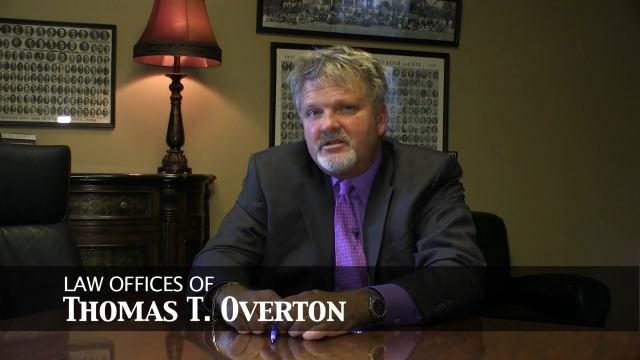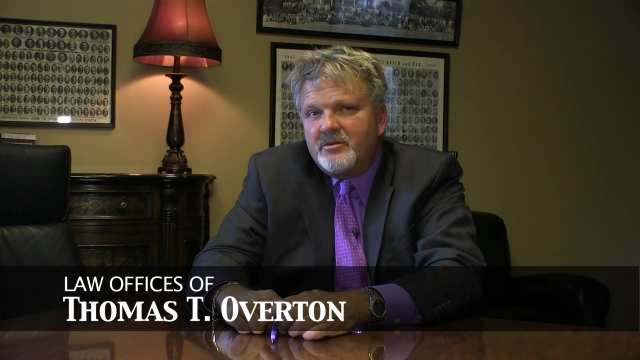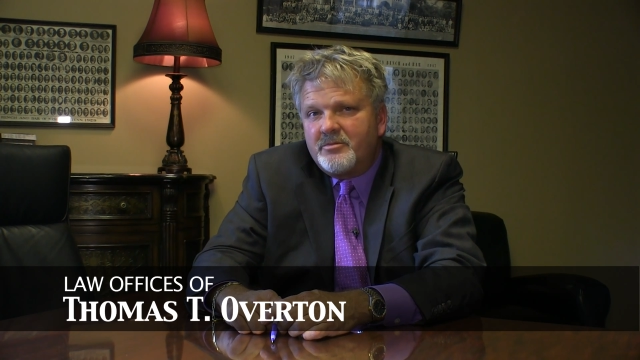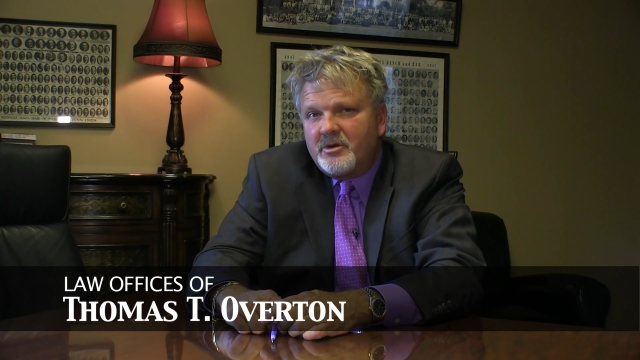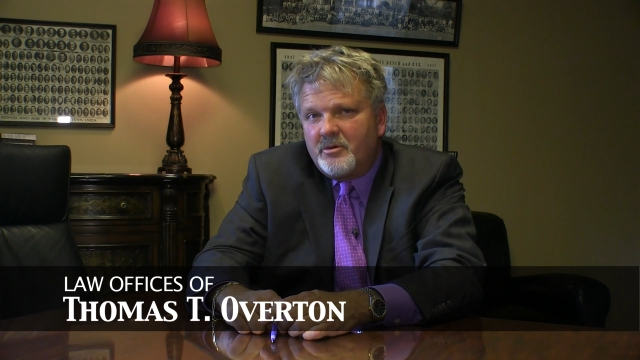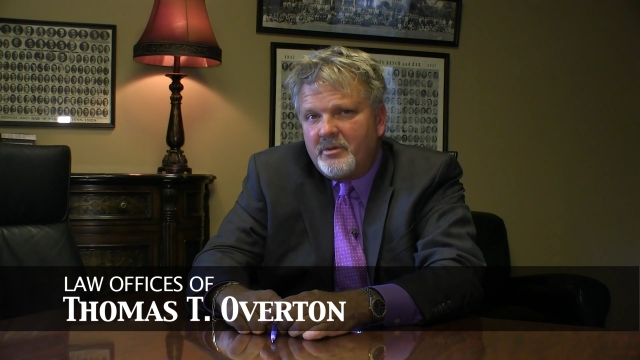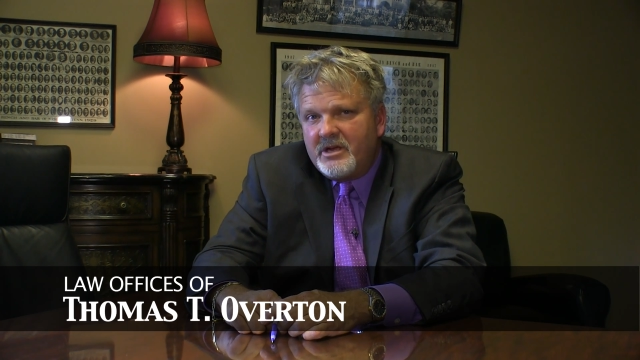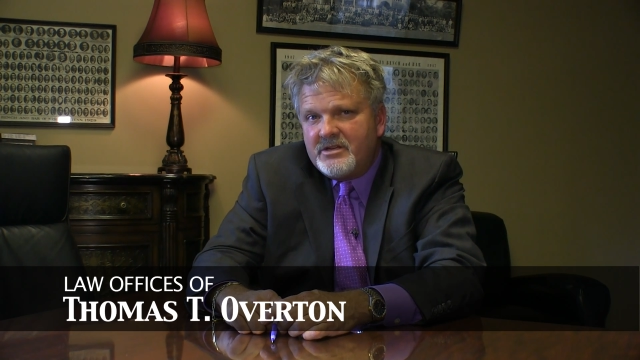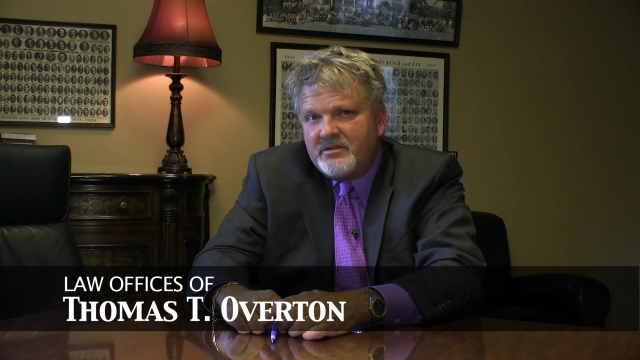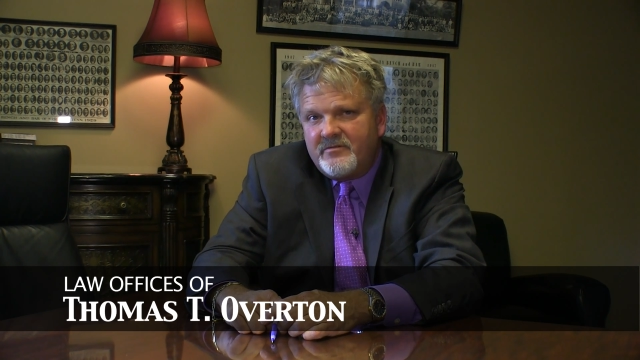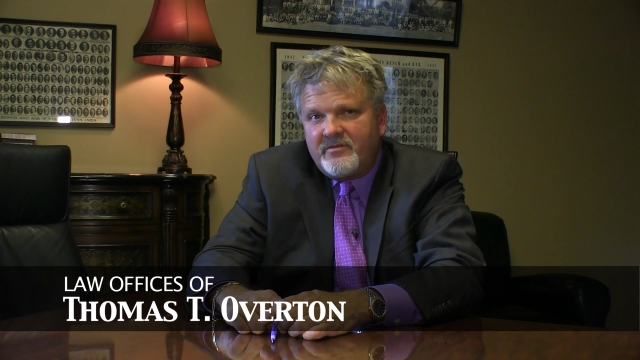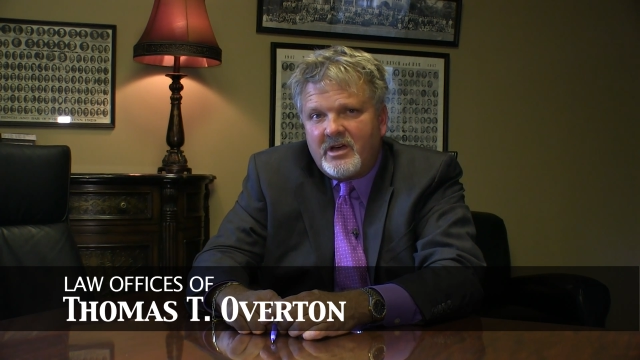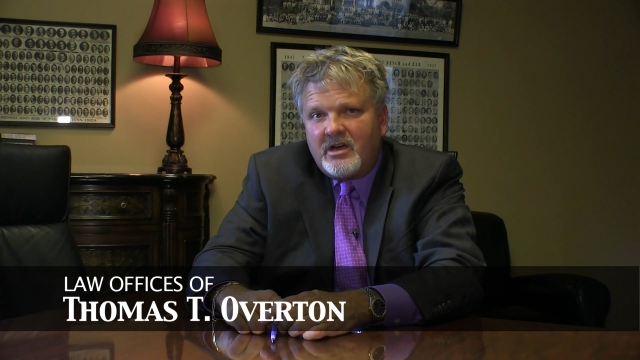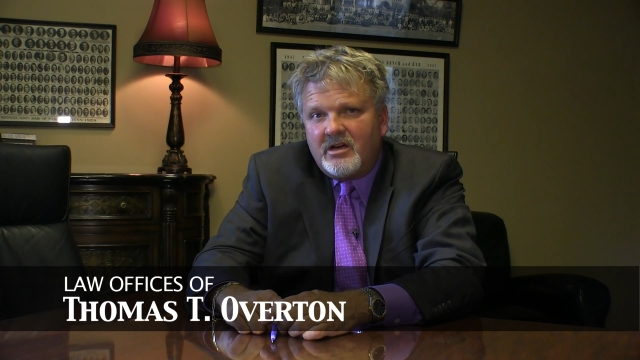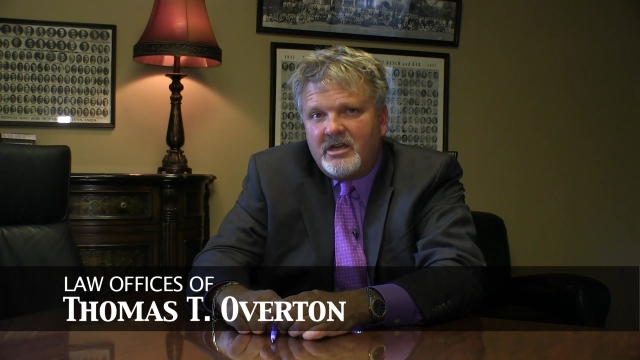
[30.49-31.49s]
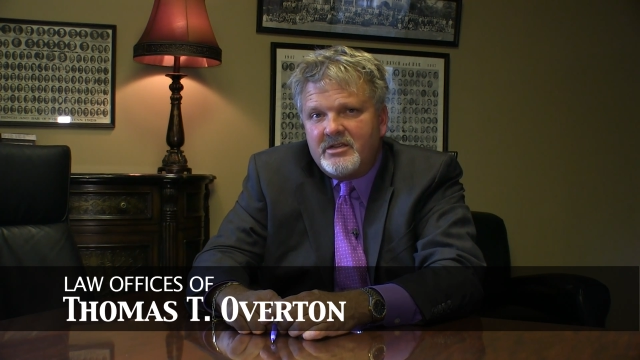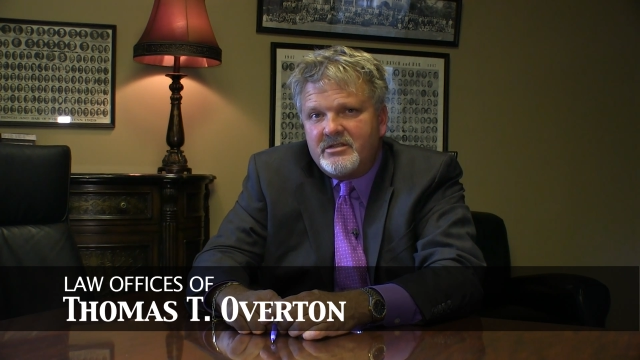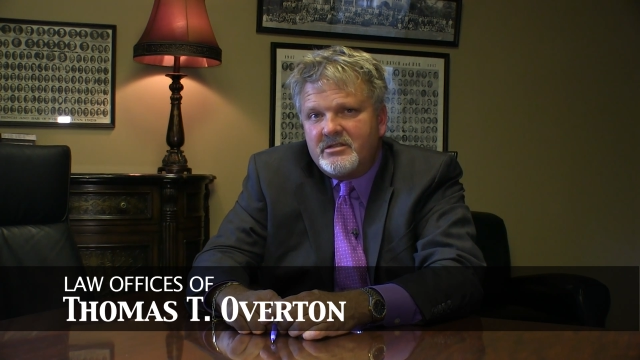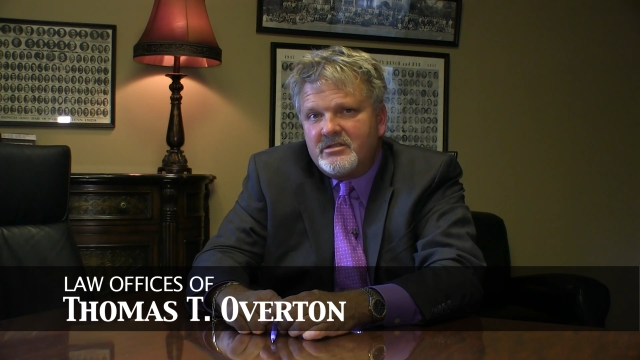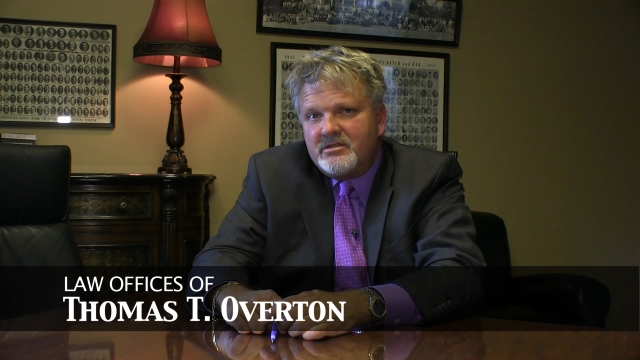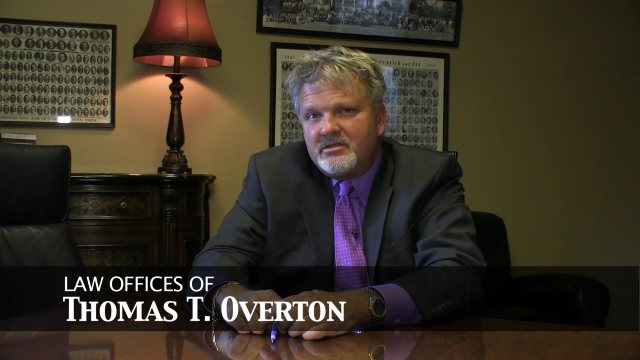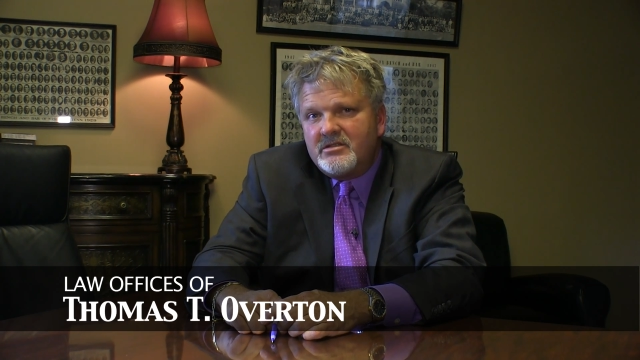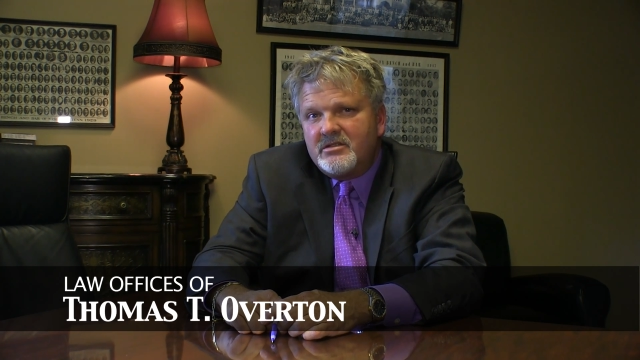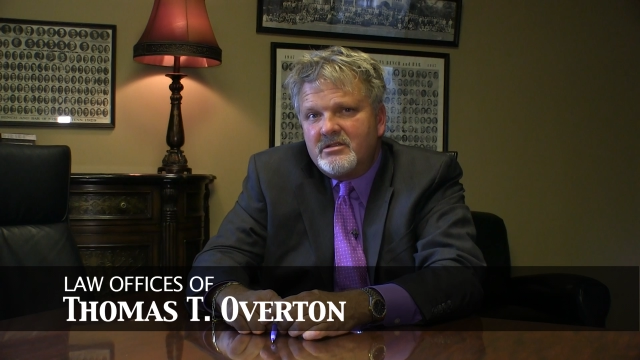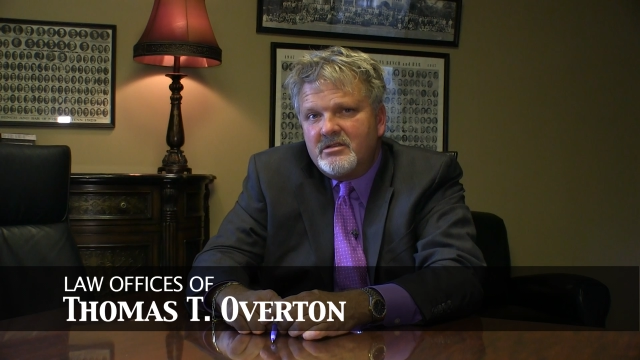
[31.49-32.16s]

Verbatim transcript: to probation violations,